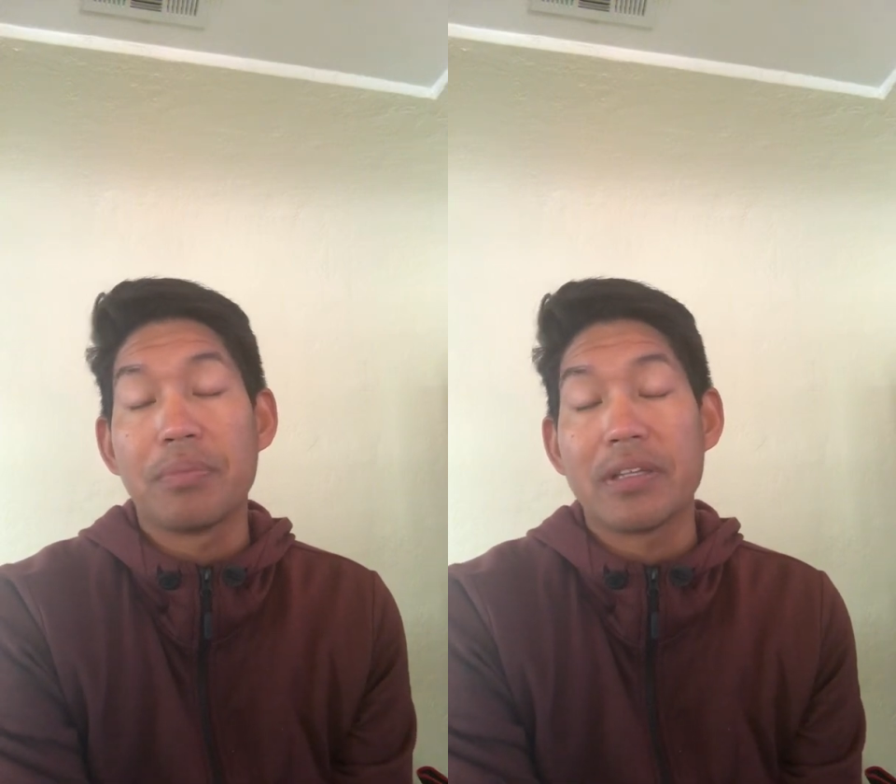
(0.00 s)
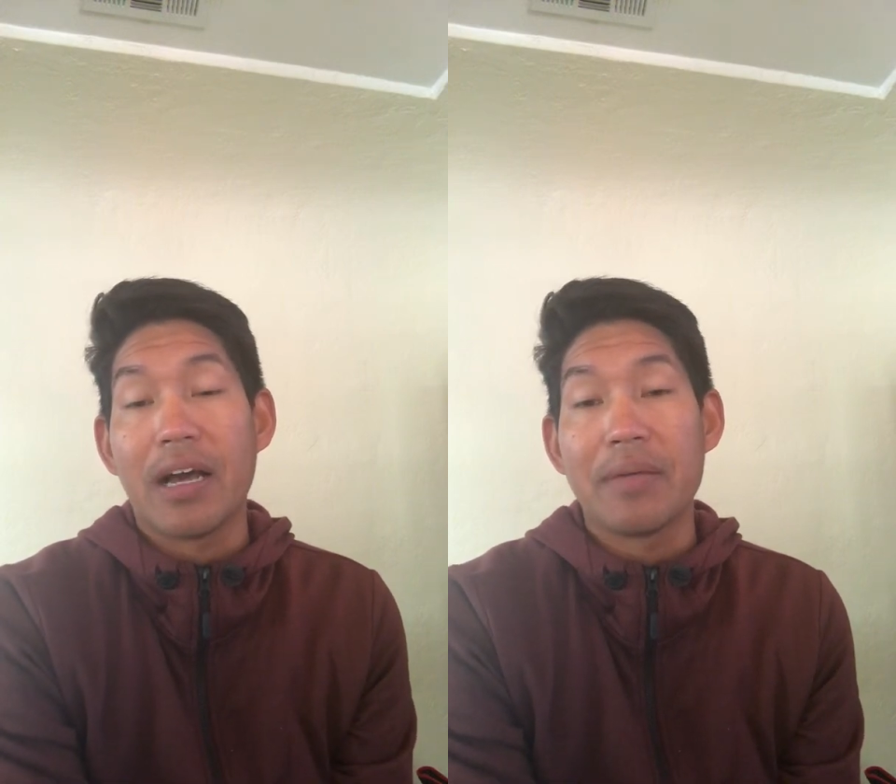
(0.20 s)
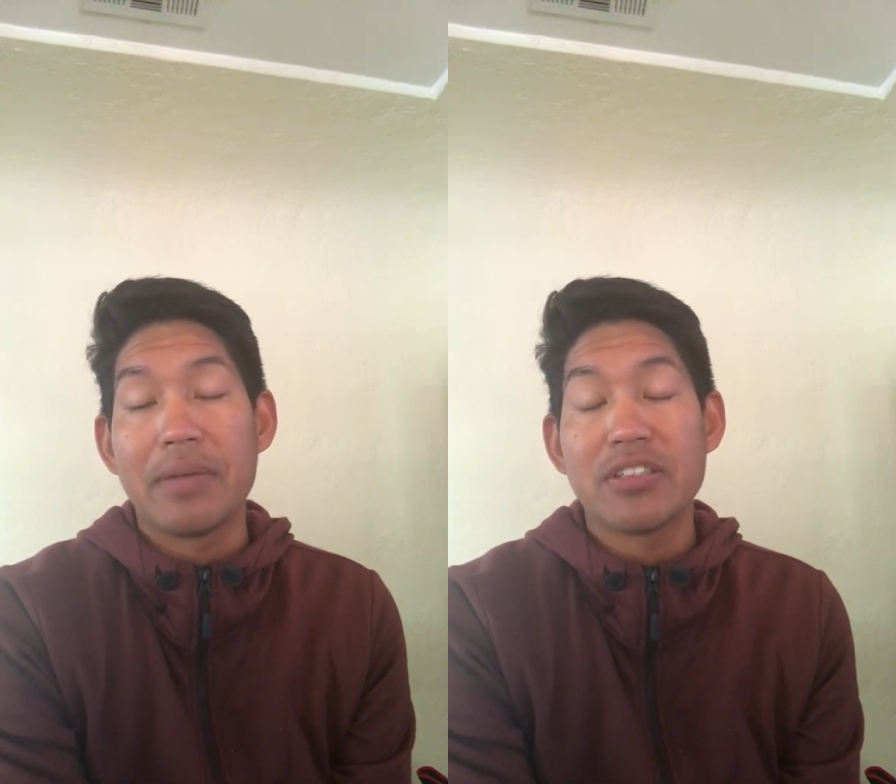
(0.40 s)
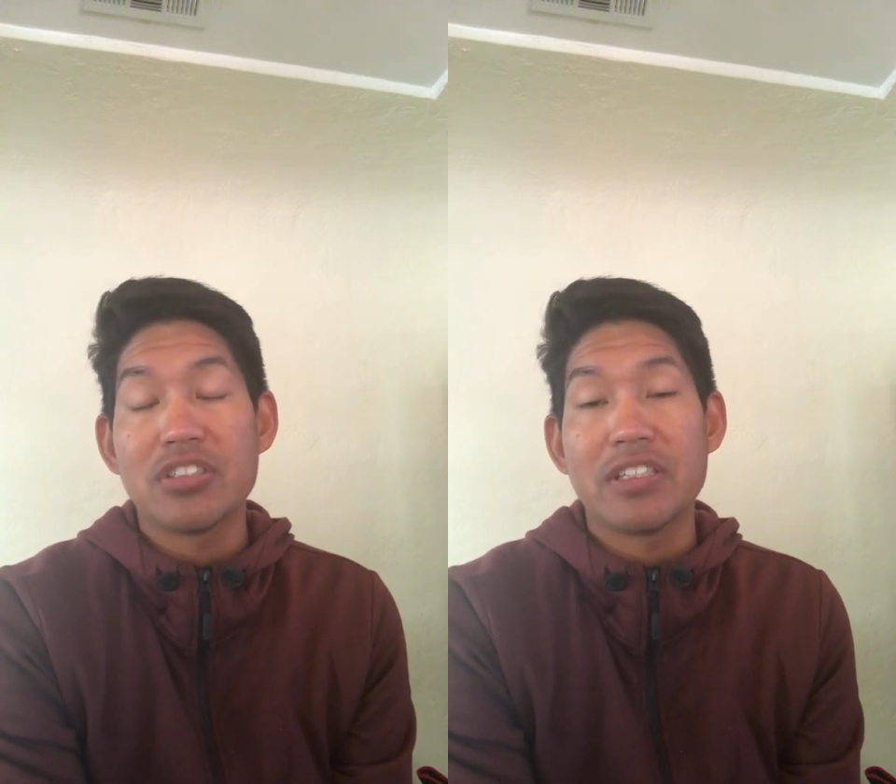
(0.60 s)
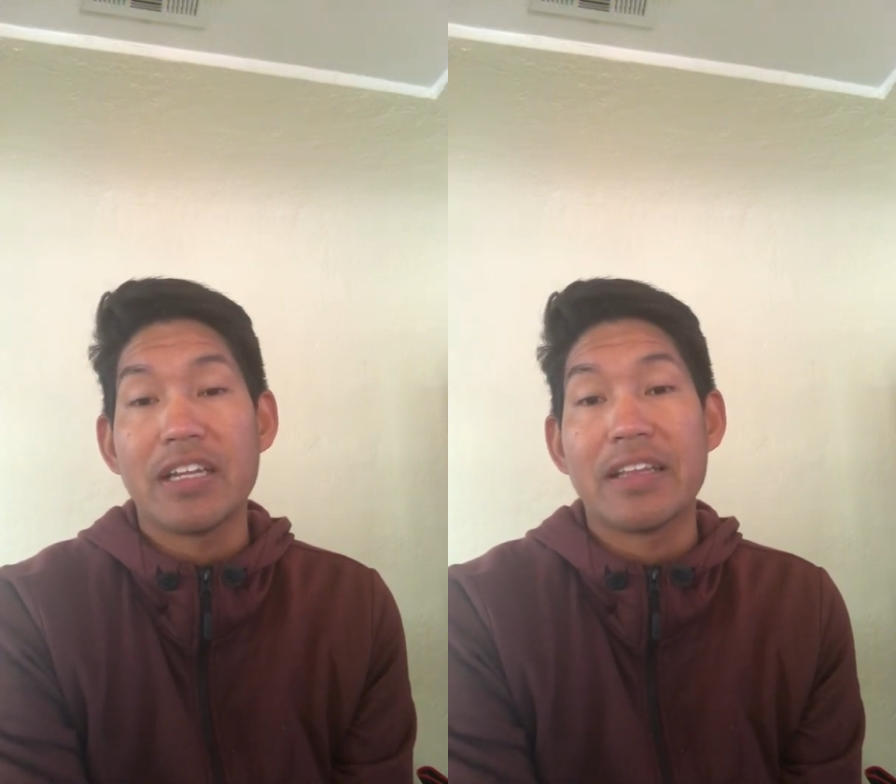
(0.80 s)
but I
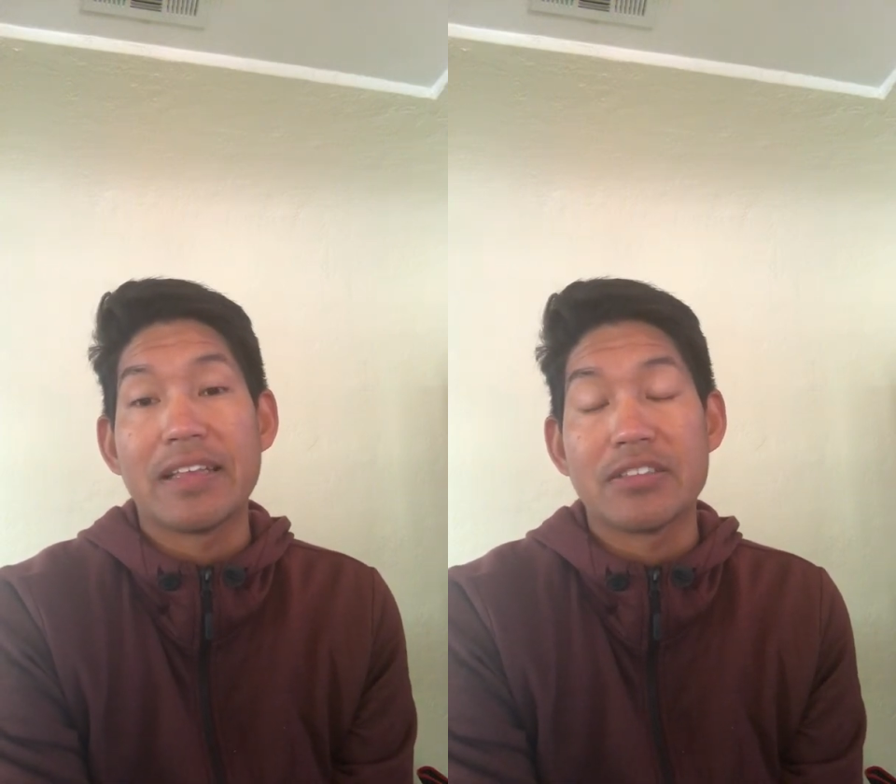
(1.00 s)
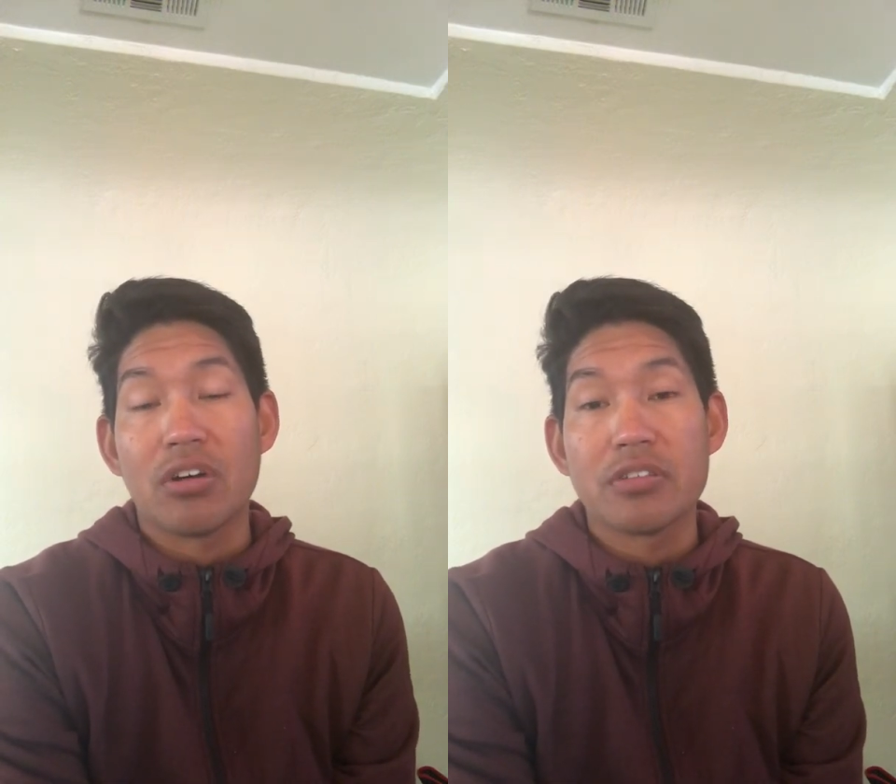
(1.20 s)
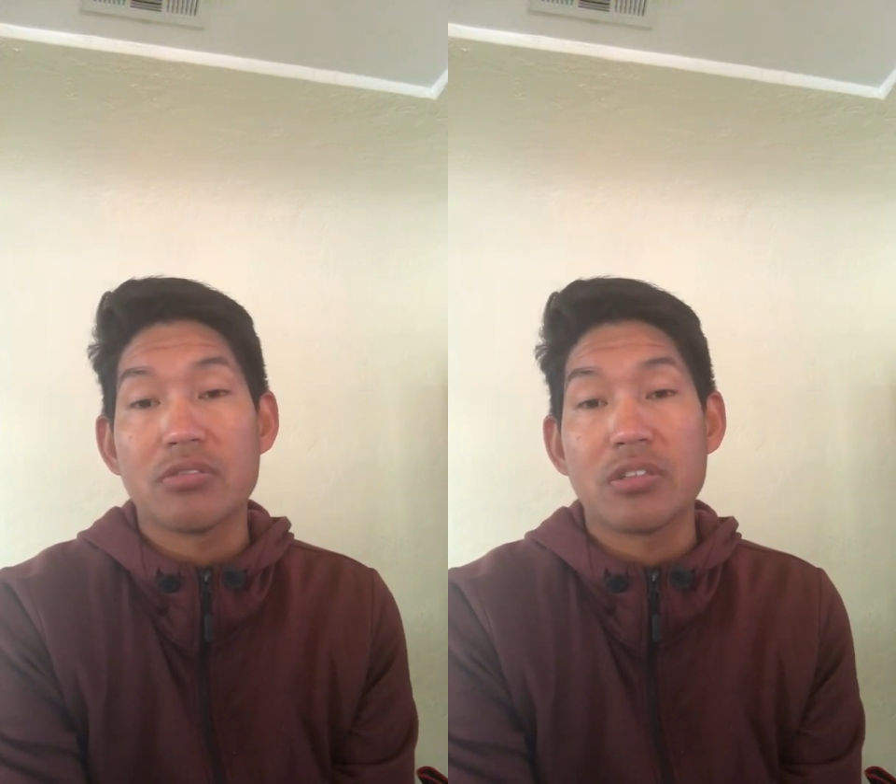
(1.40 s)
mentioned it and it's also